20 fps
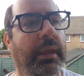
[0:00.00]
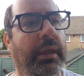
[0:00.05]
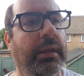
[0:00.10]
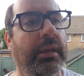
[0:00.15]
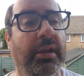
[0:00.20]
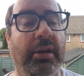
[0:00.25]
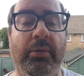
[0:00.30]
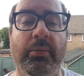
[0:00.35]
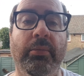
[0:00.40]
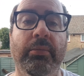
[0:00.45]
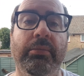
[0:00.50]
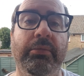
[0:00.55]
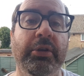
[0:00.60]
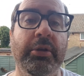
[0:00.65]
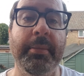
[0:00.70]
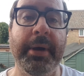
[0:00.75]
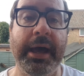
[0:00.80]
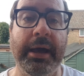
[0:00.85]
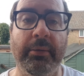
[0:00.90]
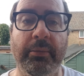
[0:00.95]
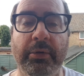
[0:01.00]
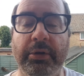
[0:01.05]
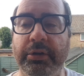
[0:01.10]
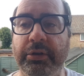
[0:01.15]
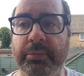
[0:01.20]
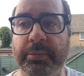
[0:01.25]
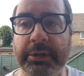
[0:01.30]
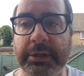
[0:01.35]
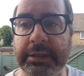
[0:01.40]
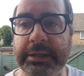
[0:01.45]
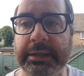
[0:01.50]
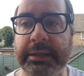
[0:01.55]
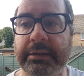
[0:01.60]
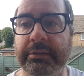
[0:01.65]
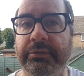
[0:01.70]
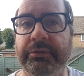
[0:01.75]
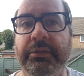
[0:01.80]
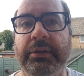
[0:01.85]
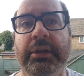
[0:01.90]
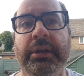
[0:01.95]
No matter what you
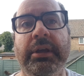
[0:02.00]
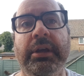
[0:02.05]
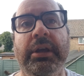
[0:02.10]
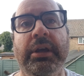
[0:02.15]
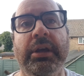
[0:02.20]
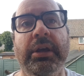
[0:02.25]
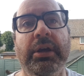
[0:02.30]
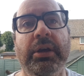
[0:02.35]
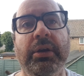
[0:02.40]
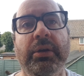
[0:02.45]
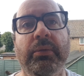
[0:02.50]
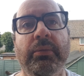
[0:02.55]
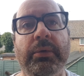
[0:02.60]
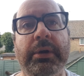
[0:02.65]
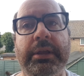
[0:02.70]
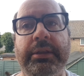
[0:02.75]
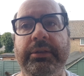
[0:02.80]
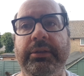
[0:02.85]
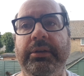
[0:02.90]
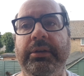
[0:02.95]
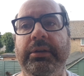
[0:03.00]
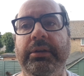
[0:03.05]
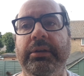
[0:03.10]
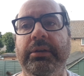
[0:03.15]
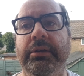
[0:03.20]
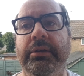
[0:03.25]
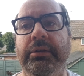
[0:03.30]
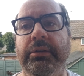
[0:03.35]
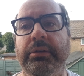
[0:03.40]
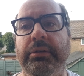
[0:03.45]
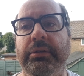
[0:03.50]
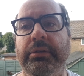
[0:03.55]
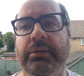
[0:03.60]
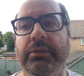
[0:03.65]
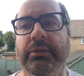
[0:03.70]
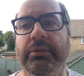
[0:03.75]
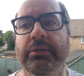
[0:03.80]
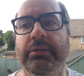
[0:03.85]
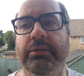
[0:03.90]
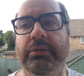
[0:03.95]
believe, whether
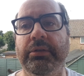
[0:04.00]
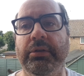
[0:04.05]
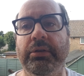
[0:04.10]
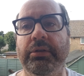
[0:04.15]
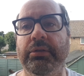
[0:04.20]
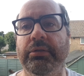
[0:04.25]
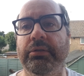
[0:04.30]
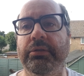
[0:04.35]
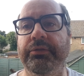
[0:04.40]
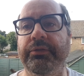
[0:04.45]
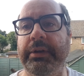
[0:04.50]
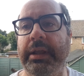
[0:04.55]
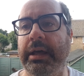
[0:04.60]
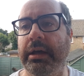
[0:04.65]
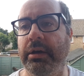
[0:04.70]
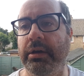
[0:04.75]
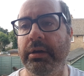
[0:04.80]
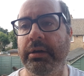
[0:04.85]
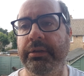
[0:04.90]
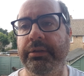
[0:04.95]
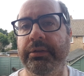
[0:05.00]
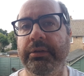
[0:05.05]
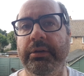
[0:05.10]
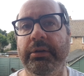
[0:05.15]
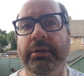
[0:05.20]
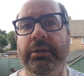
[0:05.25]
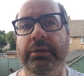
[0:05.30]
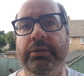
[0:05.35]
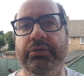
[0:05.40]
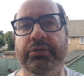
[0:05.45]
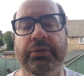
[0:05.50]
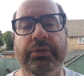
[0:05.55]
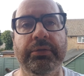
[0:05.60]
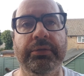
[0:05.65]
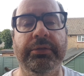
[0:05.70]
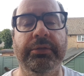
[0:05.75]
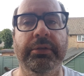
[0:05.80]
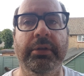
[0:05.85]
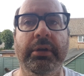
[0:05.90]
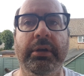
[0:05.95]
you're a flat earther, a
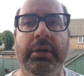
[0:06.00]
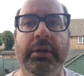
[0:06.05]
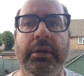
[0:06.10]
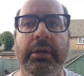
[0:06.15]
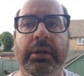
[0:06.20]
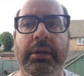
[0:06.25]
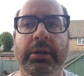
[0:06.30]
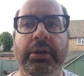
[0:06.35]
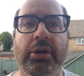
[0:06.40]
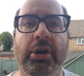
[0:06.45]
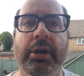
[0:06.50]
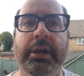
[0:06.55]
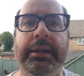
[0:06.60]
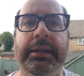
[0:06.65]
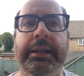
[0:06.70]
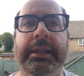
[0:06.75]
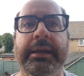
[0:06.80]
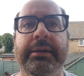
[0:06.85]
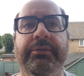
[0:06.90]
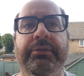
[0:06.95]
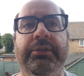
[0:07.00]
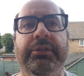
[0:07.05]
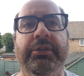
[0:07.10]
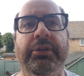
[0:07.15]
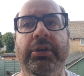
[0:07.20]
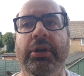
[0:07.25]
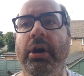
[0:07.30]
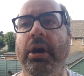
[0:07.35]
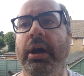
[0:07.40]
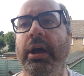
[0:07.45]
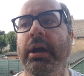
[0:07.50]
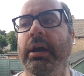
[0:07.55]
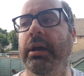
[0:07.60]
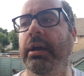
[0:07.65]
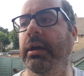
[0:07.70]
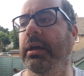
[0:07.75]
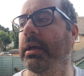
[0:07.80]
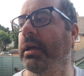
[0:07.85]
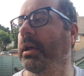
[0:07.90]
truther, a 9/11 denier,